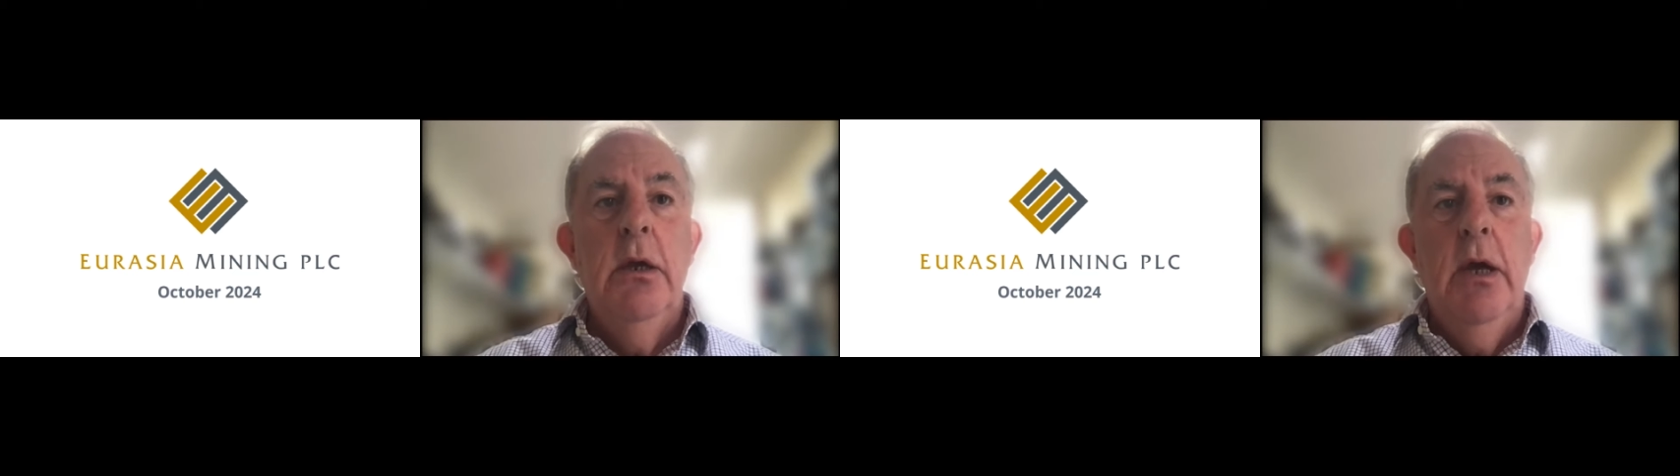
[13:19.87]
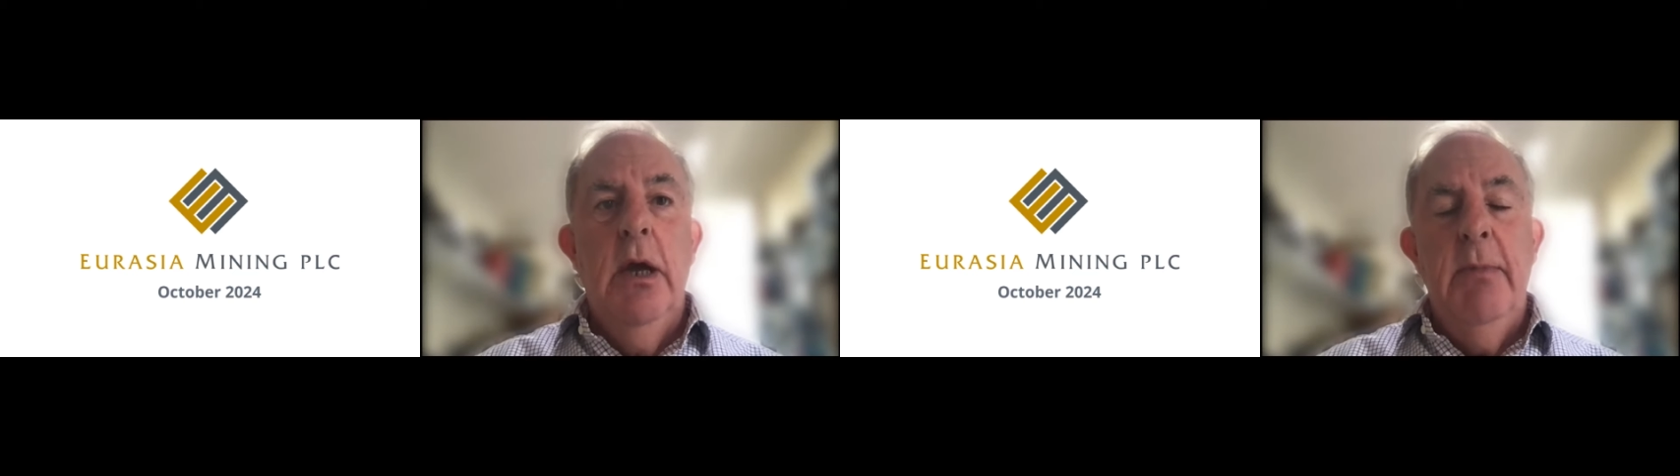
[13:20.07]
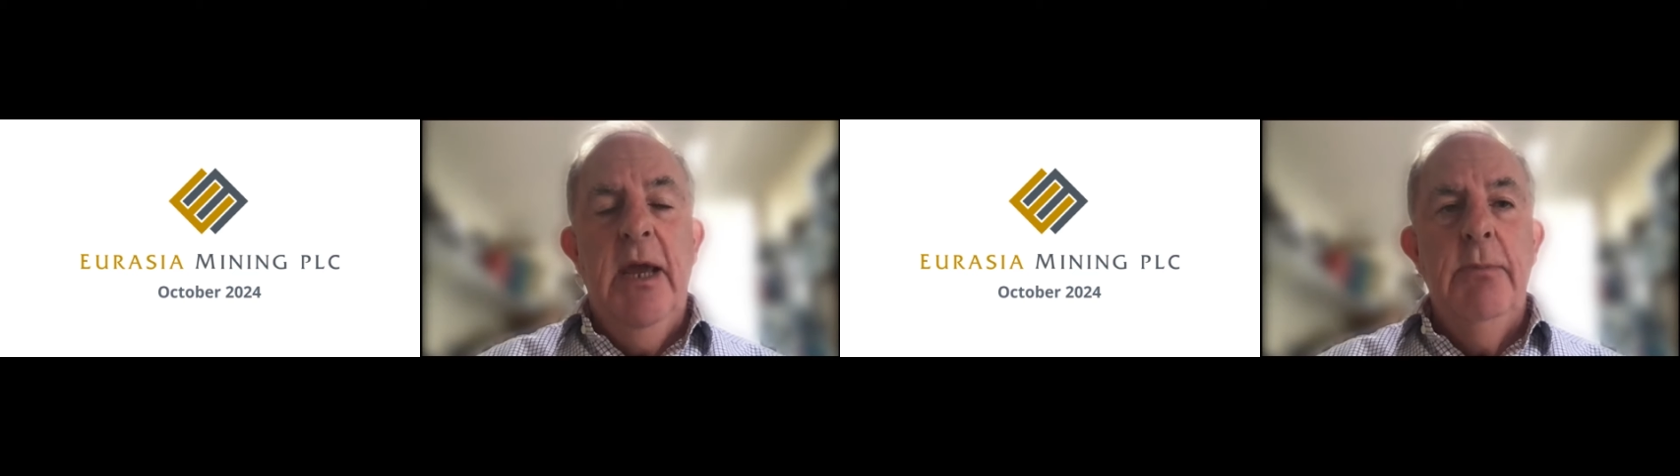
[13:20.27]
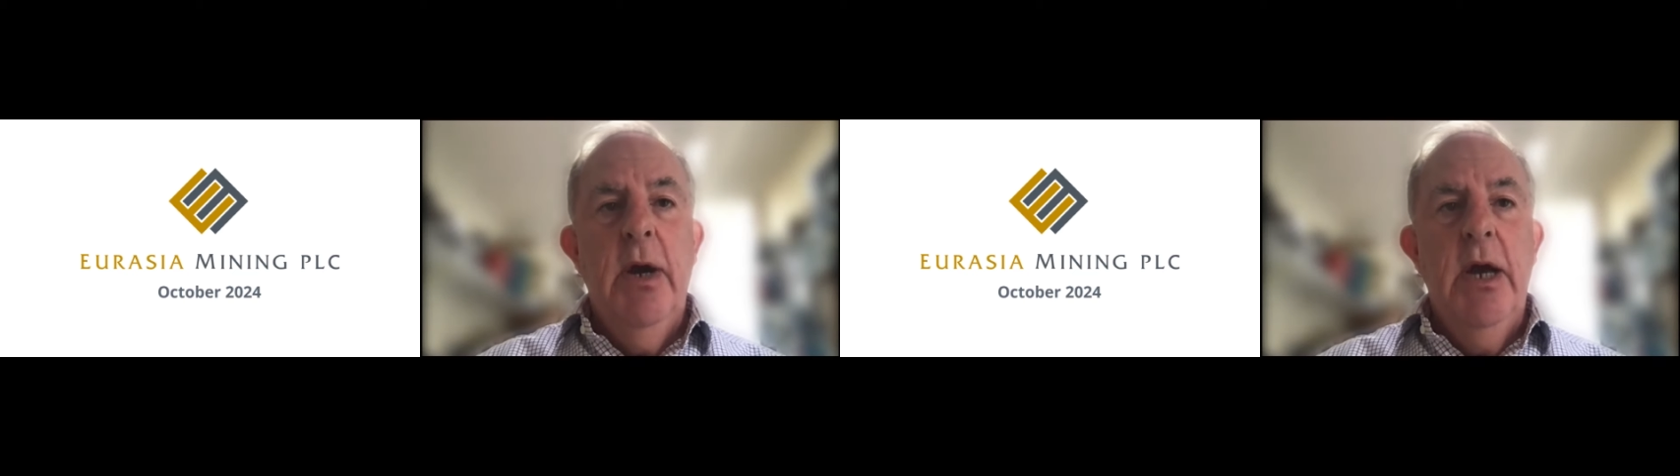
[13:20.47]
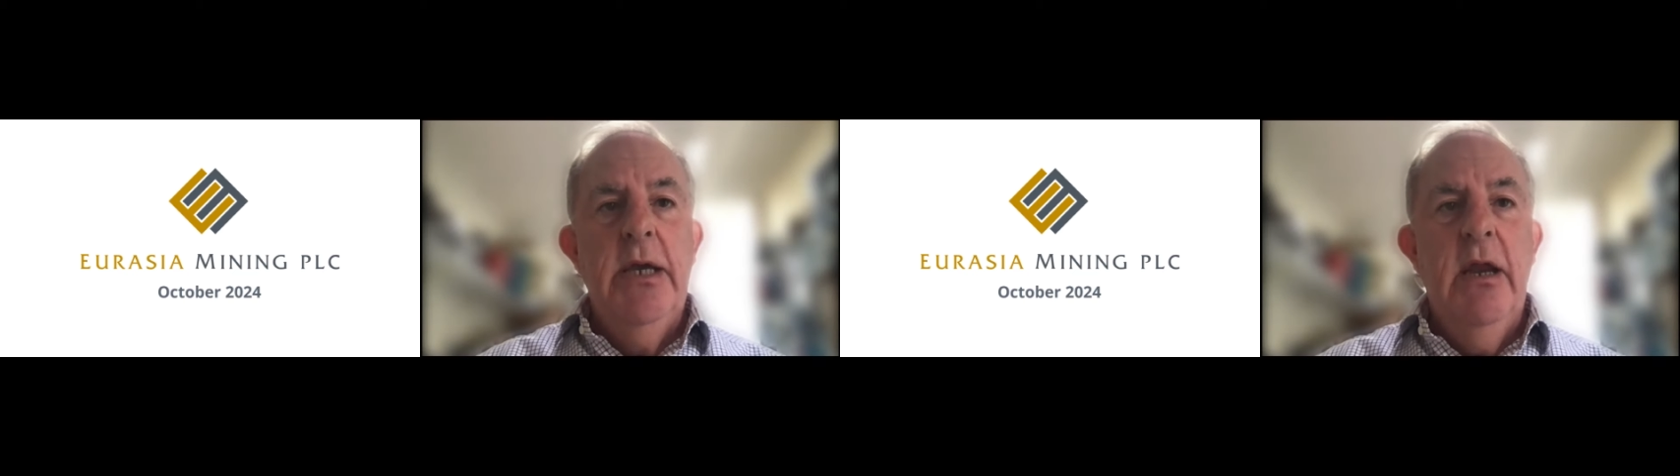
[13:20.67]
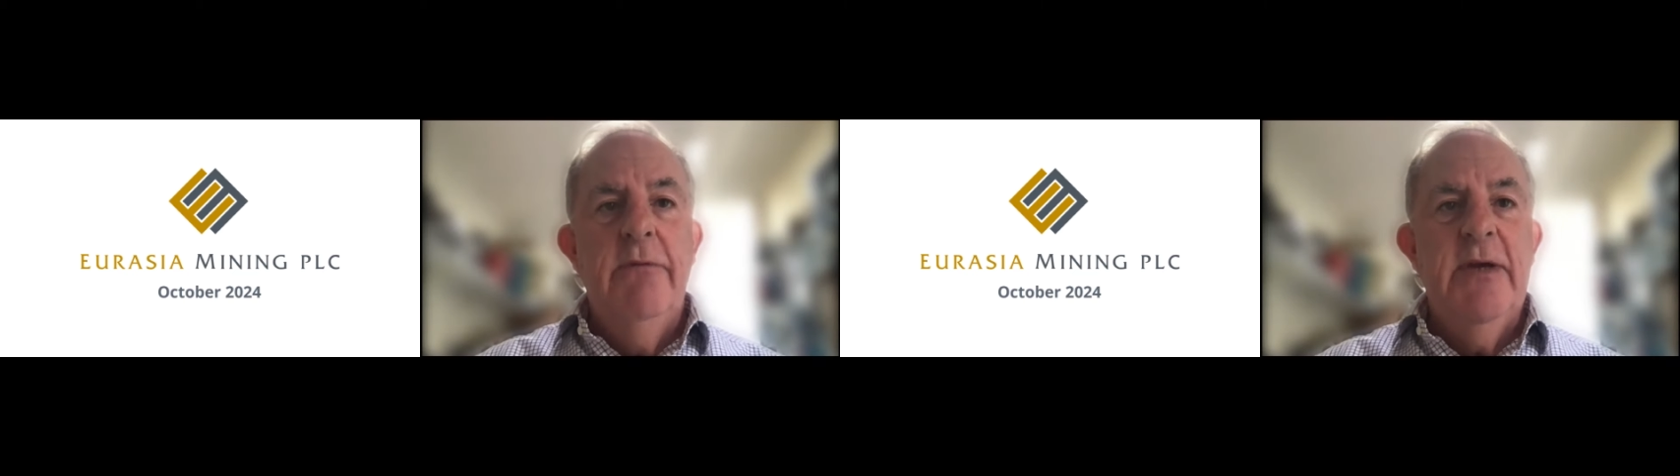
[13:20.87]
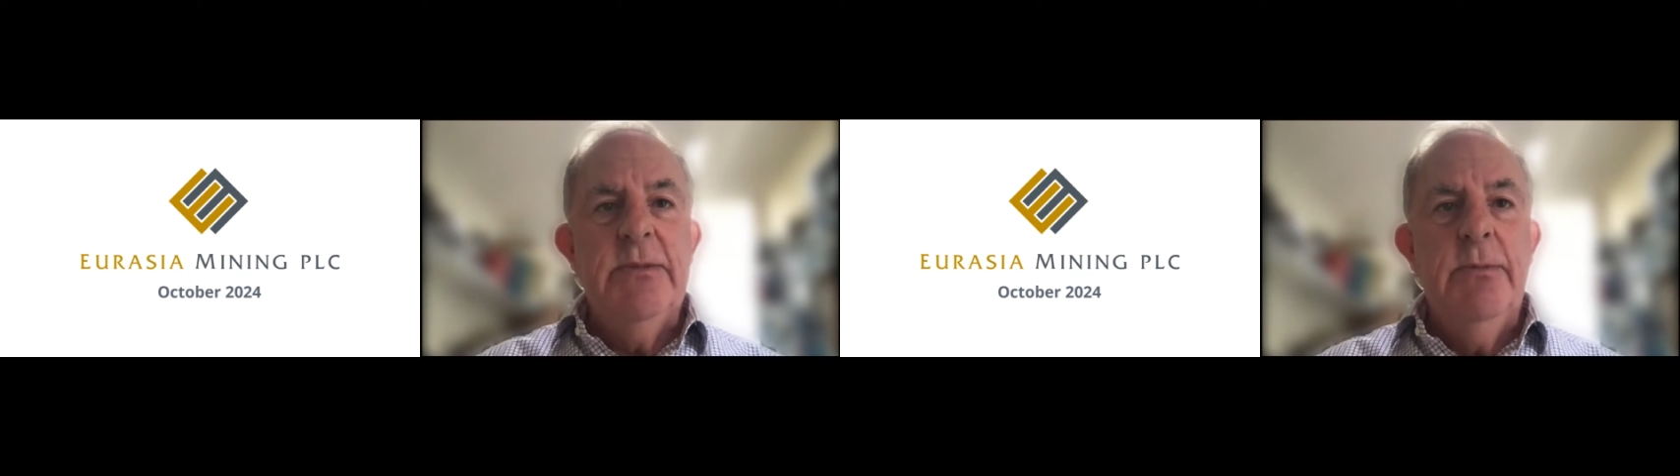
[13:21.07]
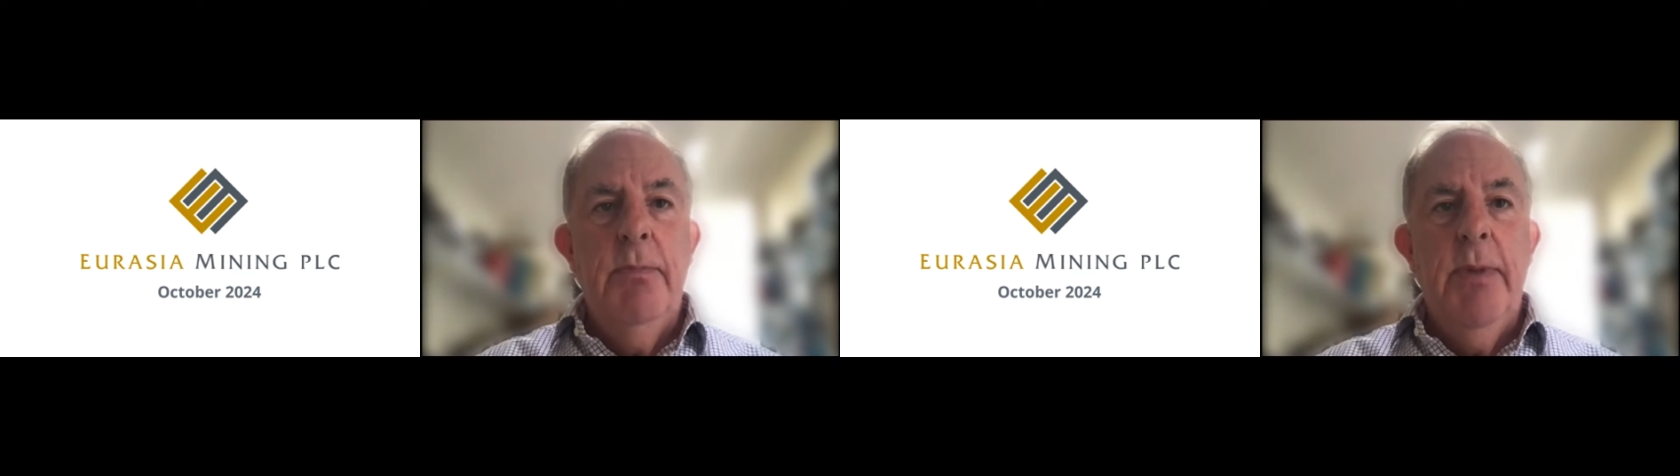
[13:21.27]
uh, made by an
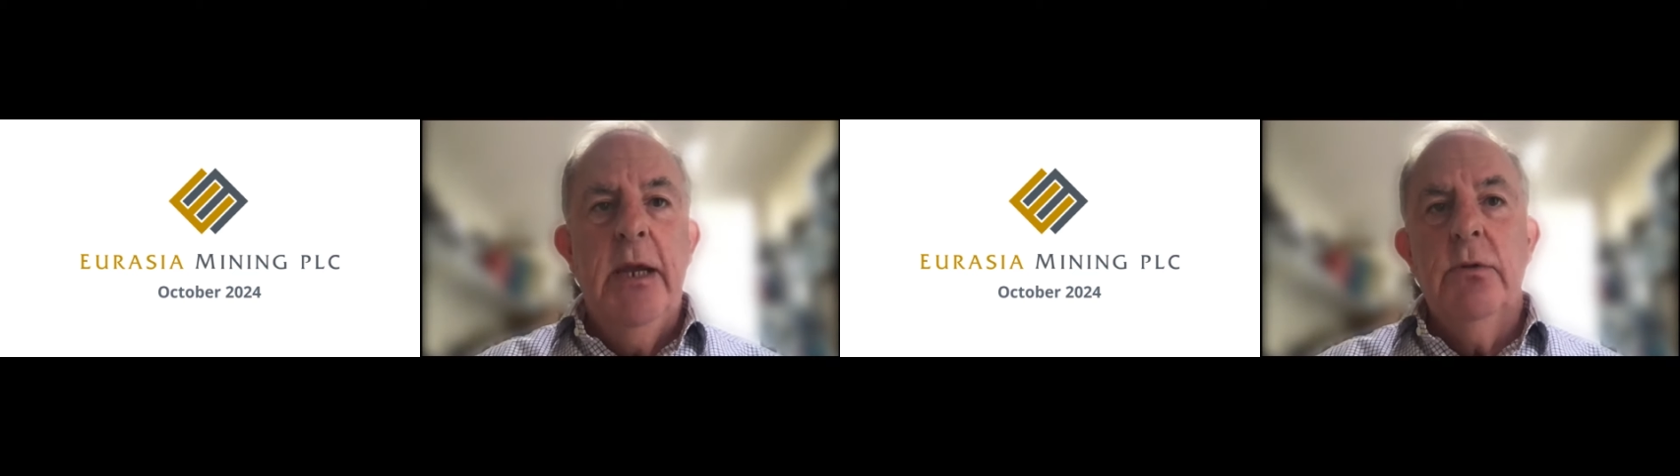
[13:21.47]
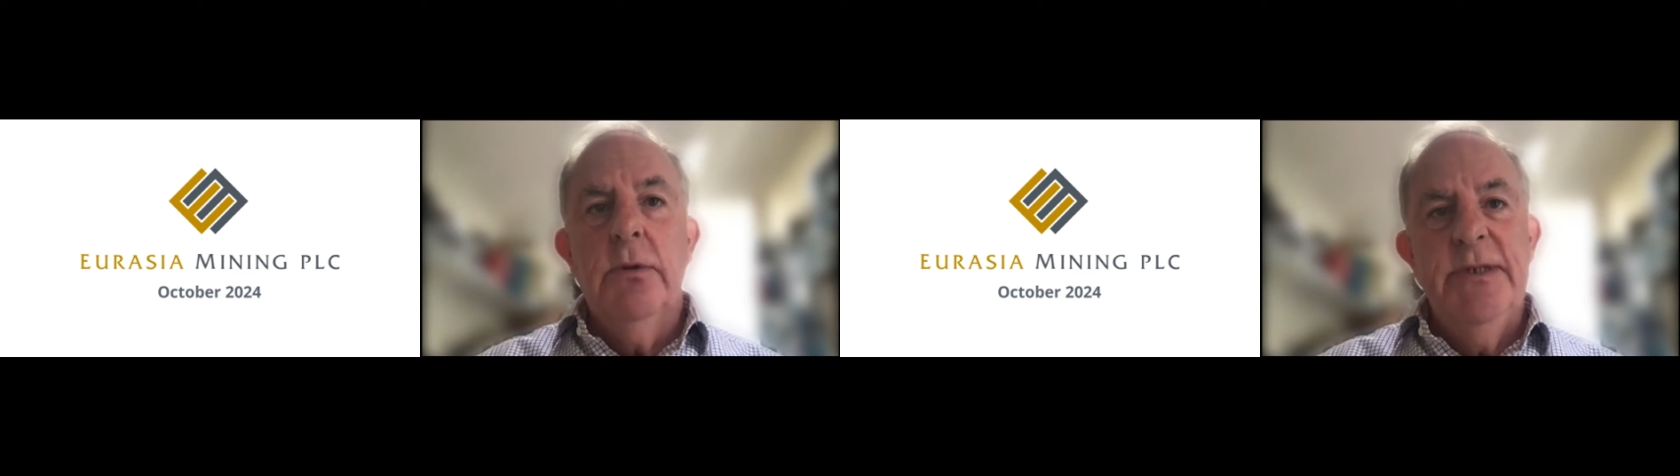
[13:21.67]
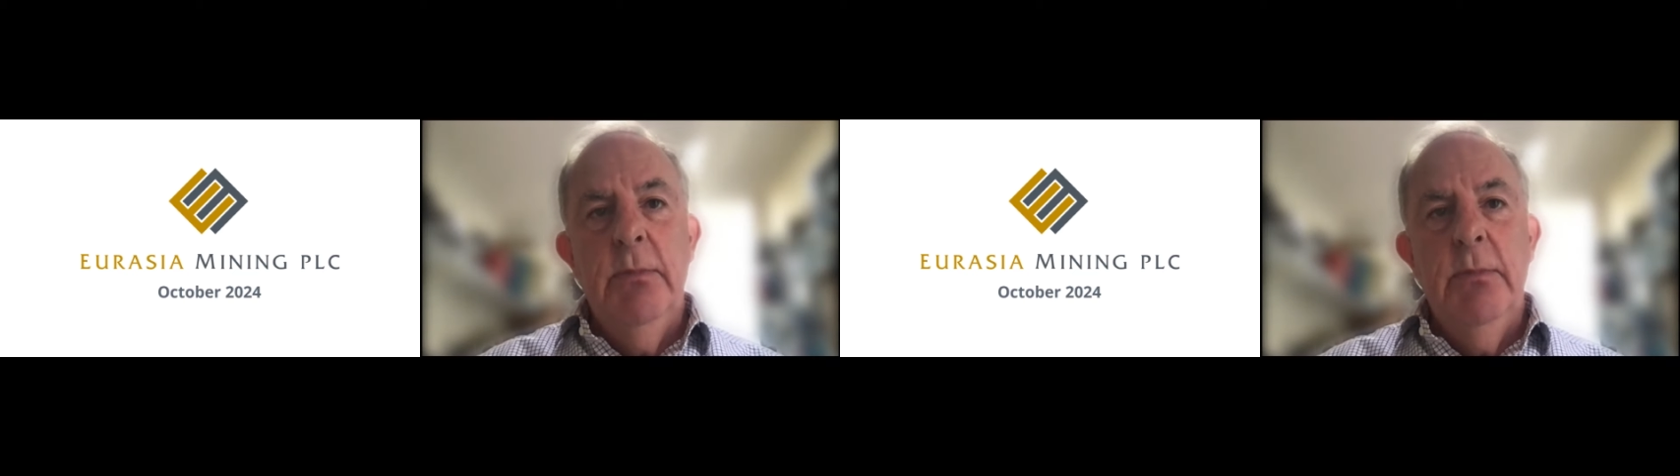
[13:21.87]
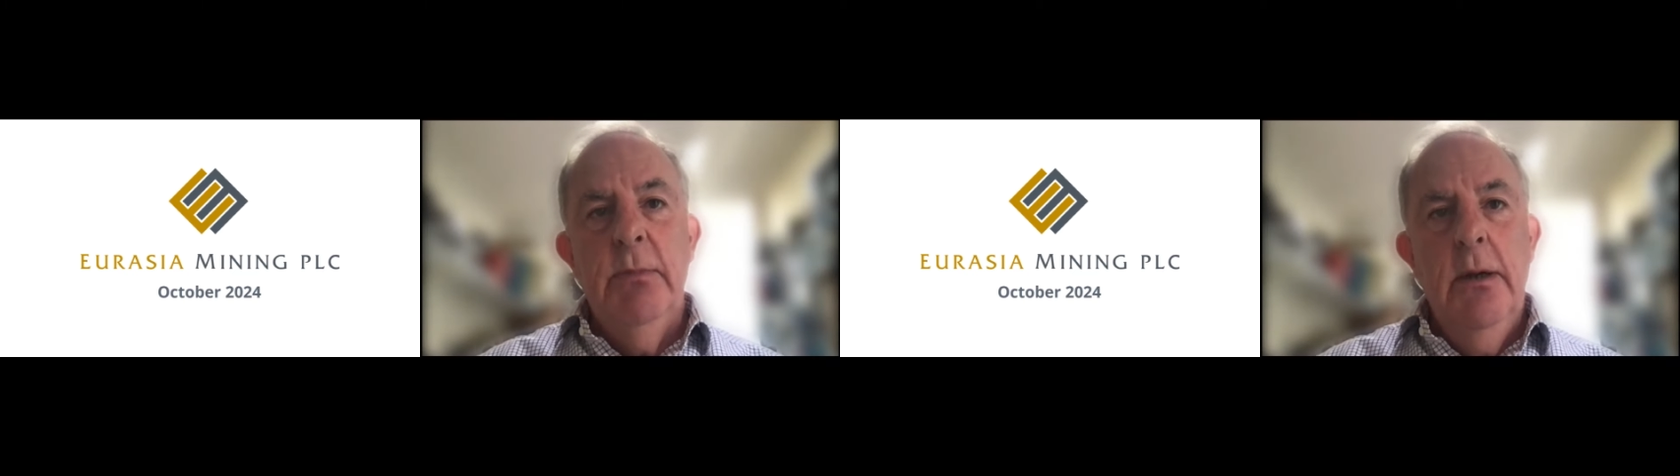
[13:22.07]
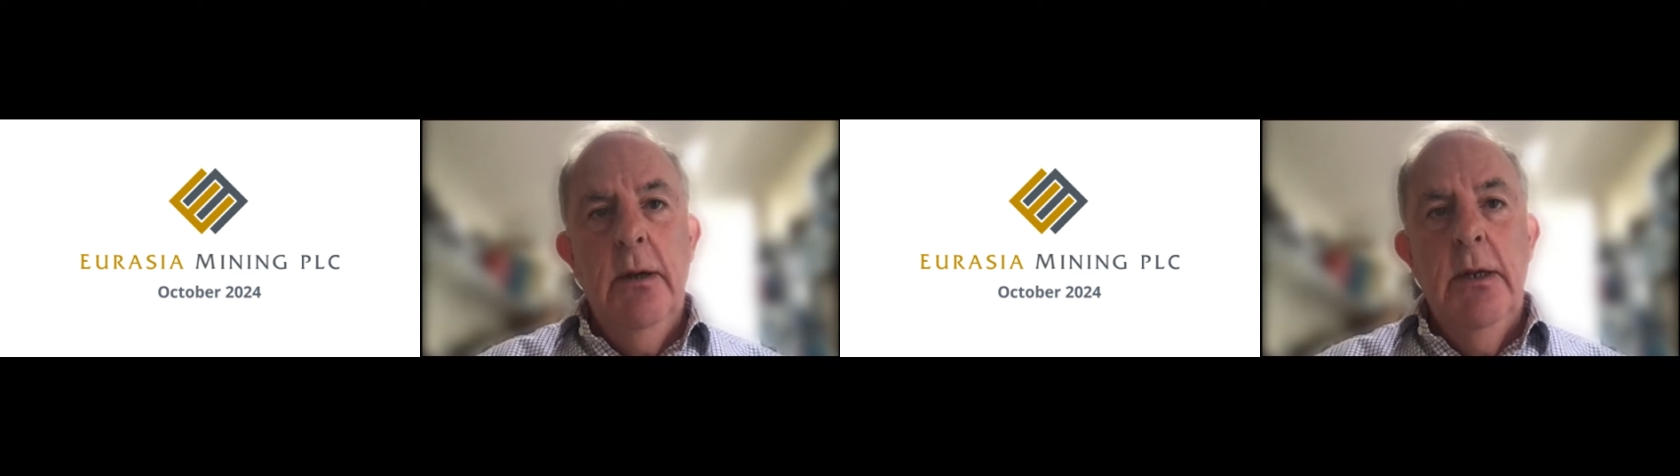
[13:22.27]
investment bank or similar,